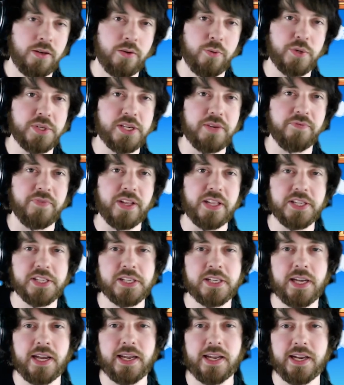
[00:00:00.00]
What's up,
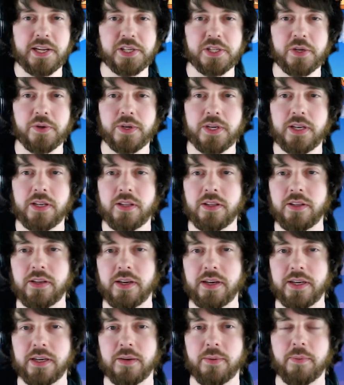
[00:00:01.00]
fellas? How you guys doing?
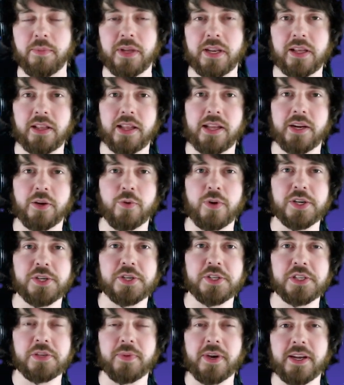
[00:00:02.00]
Um, I'm getting a lot of
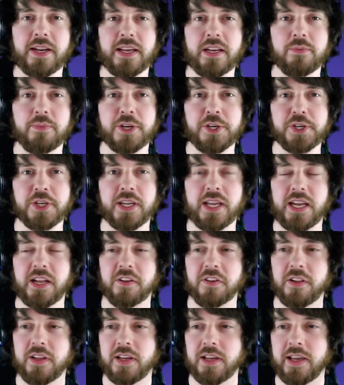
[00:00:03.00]
questions about animation
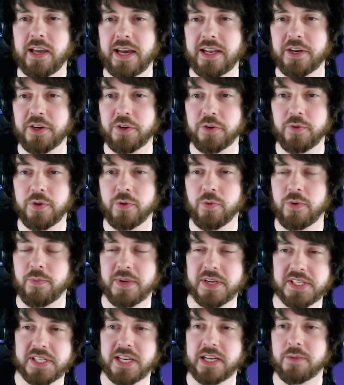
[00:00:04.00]
canceling, how to do it, what
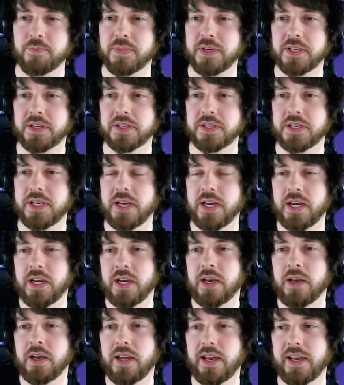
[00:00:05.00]
my setup is,
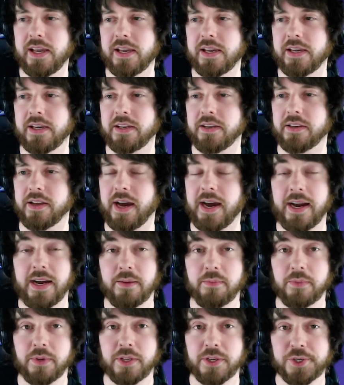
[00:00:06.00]
and
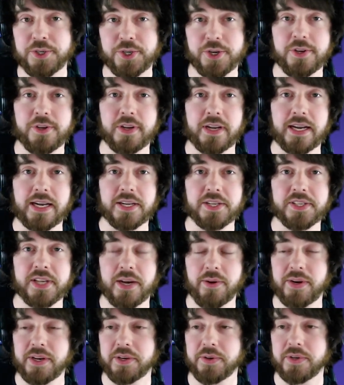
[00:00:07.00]
I'm going to show you guys
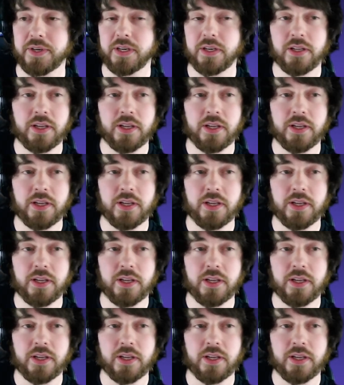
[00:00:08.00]
how I do it.